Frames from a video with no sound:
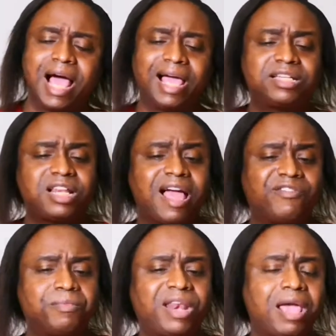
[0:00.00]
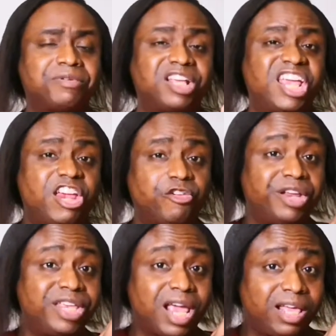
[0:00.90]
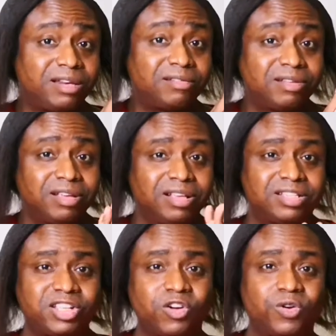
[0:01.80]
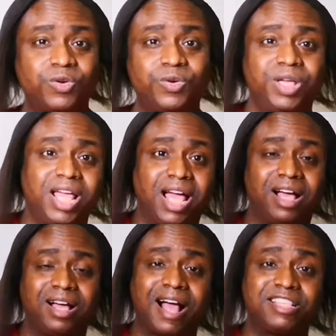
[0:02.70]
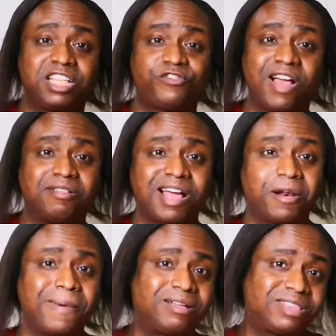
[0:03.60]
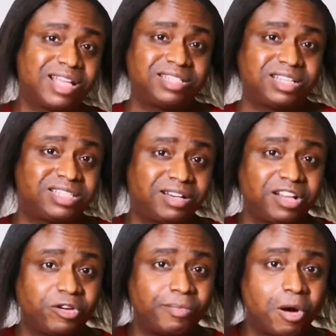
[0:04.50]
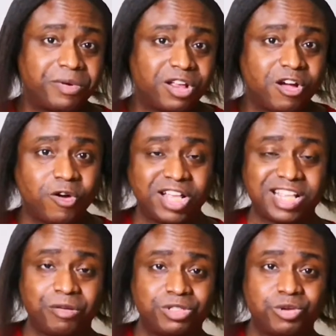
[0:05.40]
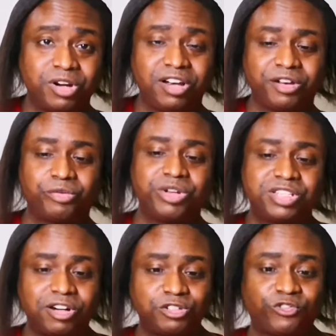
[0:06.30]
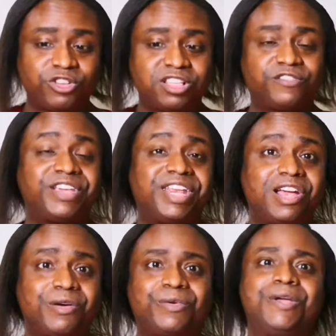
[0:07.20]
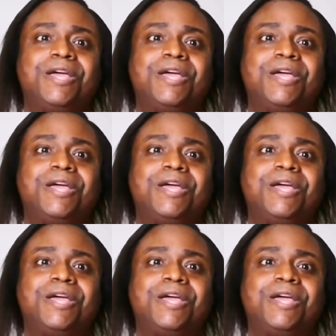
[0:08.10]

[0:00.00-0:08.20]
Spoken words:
I actually haven't been able to hear it yet. So I just found out about that just a little moment ago as I was doing a little research for this video.